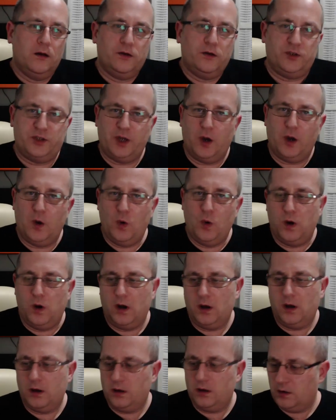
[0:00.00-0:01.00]
So,
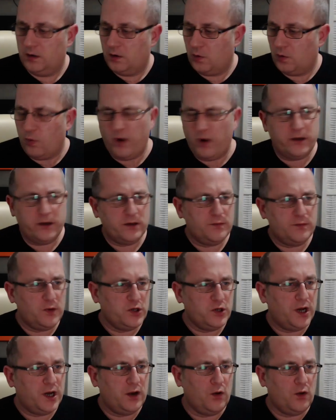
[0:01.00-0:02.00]
why doesn't my
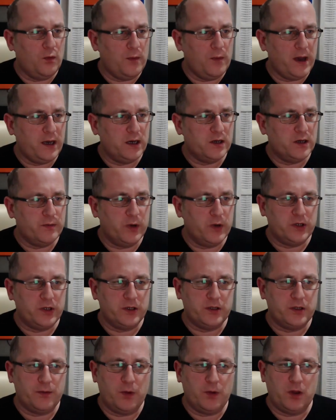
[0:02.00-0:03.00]
channel make as much
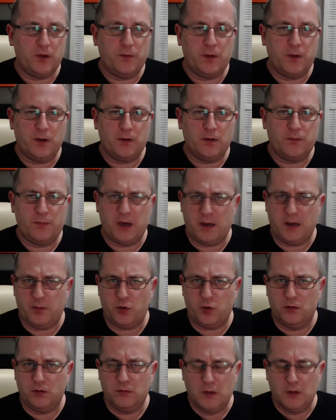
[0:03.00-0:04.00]
as some other
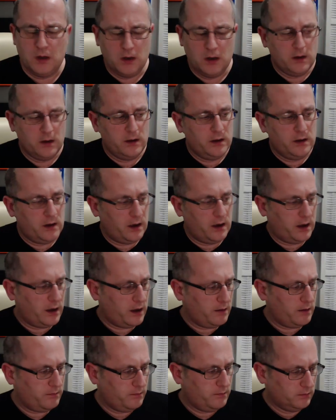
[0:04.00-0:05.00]
people?
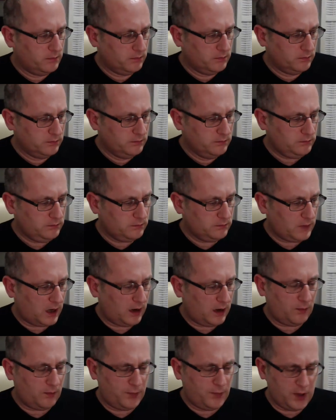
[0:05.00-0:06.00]

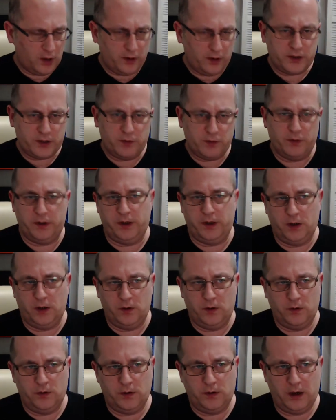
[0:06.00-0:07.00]
I'll be honest with
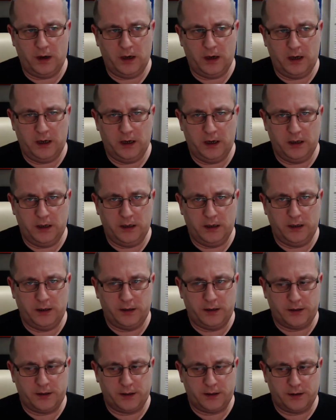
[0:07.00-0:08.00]
you,
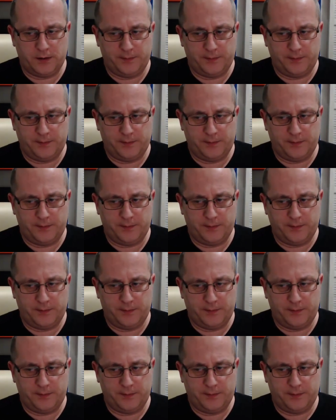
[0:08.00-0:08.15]
it's...